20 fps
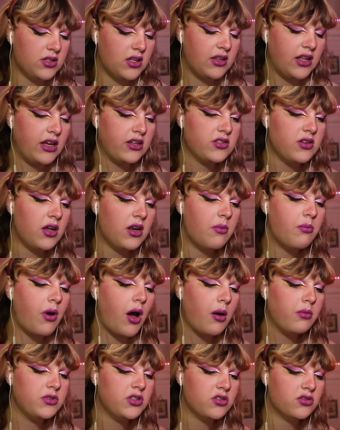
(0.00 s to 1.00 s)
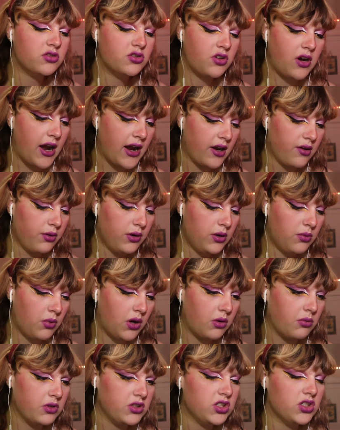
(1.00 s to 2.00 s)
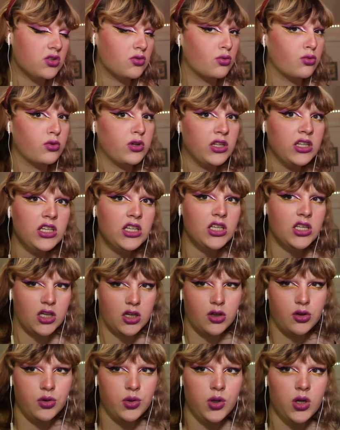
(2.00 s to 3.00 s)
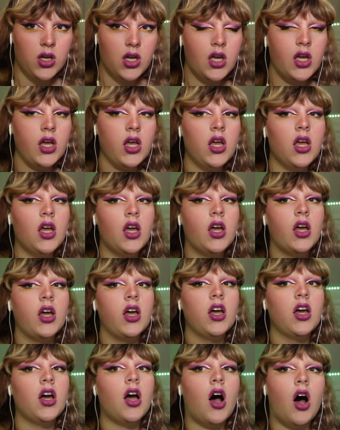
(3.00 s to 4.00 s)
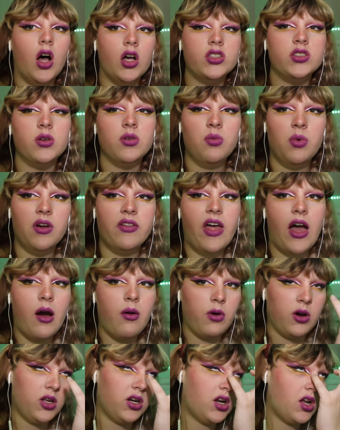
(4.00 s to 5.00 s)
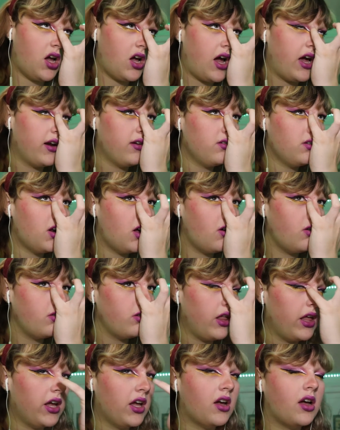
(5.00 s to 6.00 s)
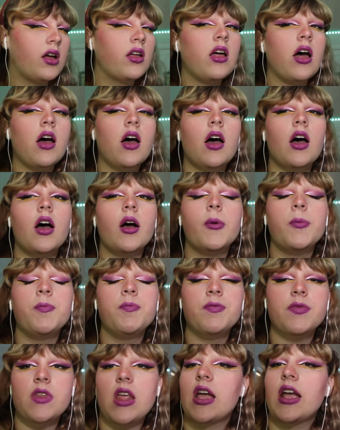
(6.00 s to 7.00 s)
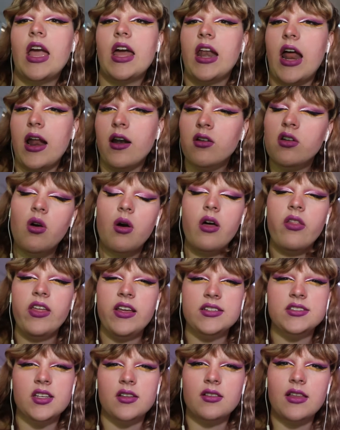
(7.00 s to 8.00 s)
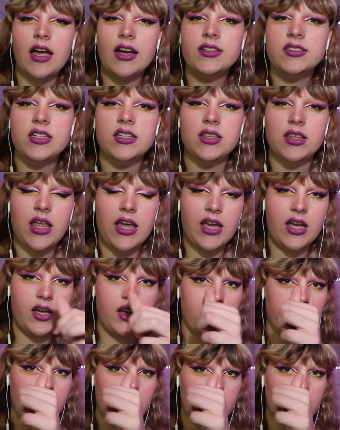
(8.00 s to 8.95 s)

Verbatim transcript: They also had a Bob the Drag Queen one, which is really cute. Also would wear that one. I don't know, like, again, I don't know how they selected like